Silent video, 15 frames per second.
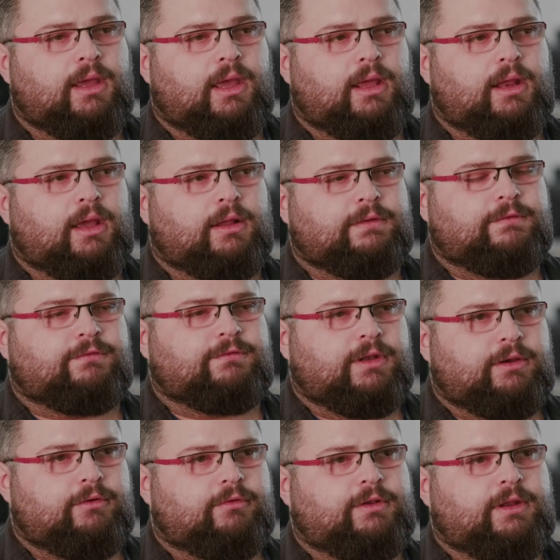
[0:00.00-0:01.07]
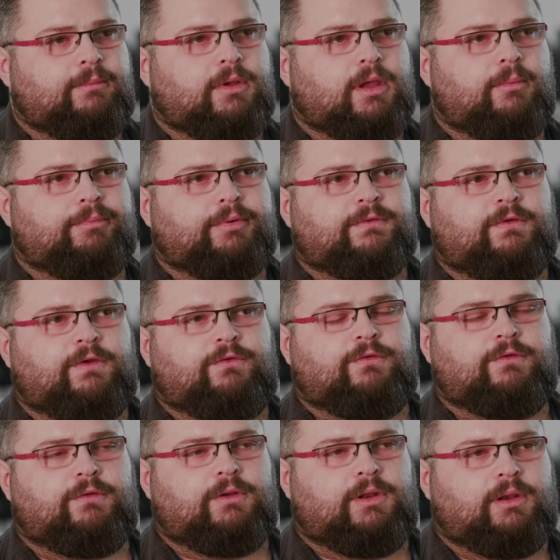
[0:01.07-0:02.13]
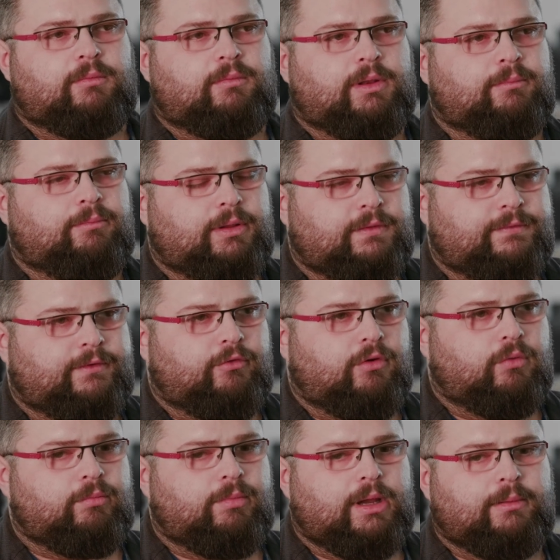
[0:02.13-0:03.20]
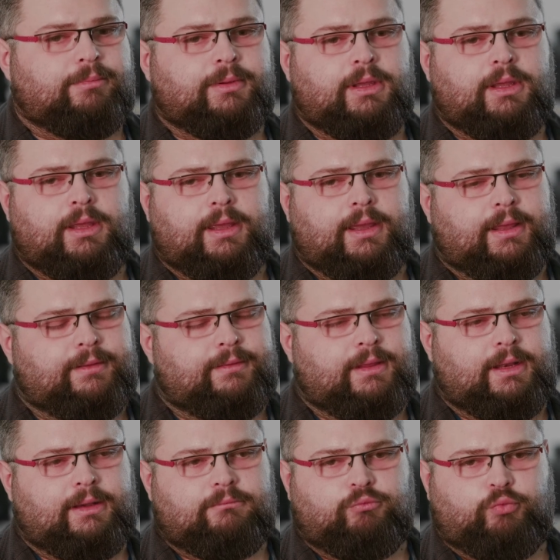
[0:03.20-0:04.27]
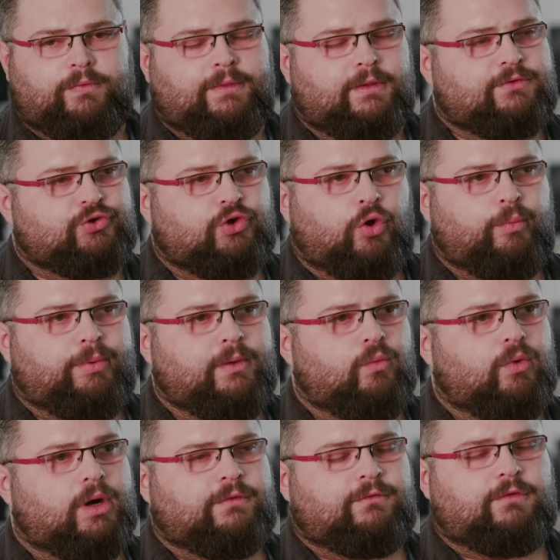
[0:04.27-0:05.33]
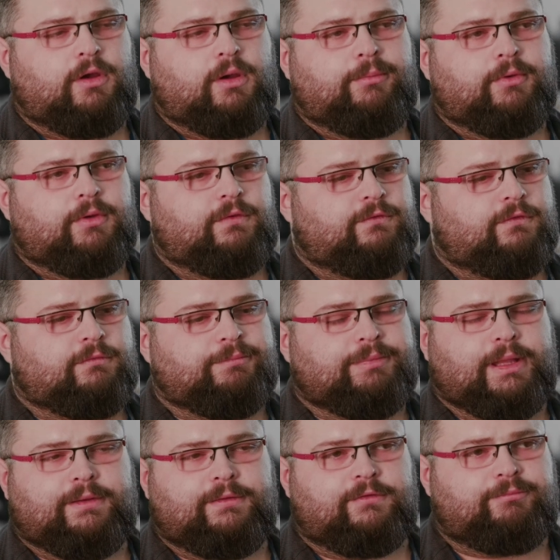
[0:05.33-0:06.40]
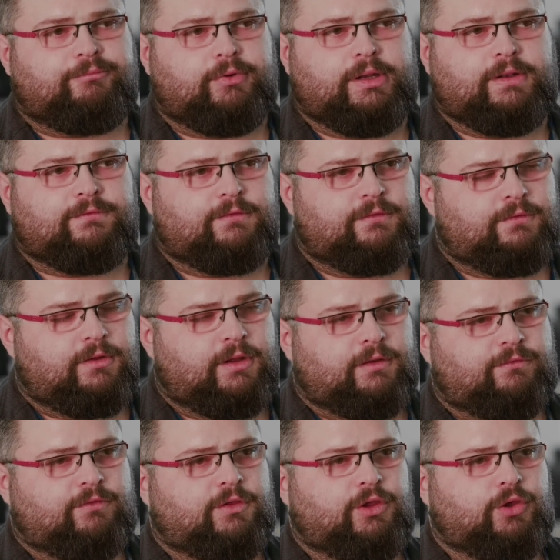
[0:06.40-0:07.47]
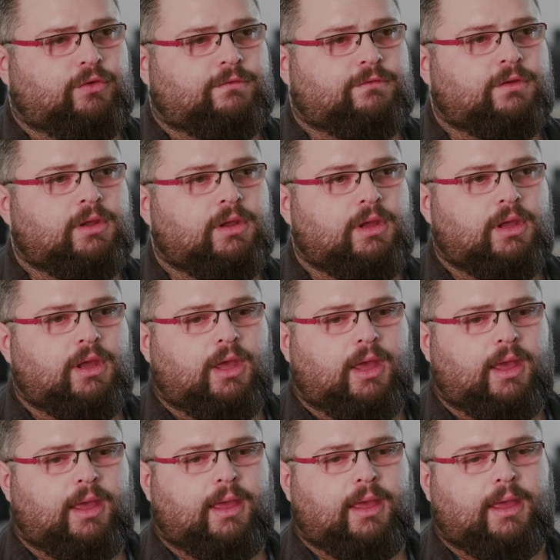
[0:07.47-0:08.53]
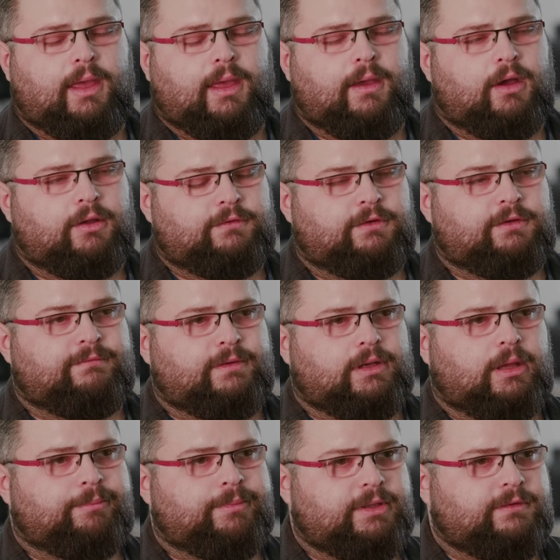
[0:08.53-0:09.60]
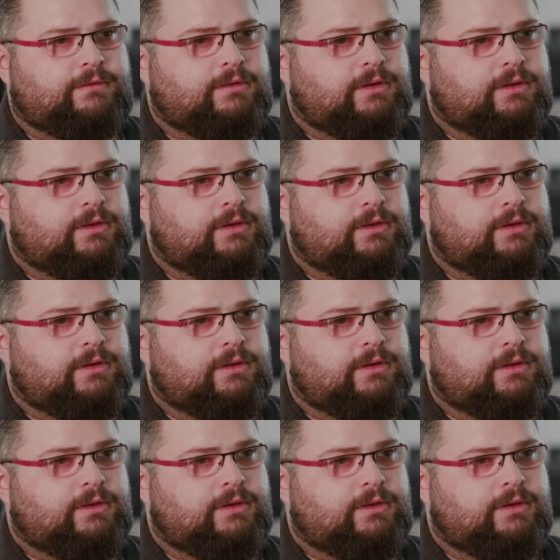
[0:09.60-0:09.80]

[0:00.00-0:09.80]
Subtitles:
understand your team composition and build the roadmap. And then with a scoping workshop, you can just plan the sprints and execute on the development.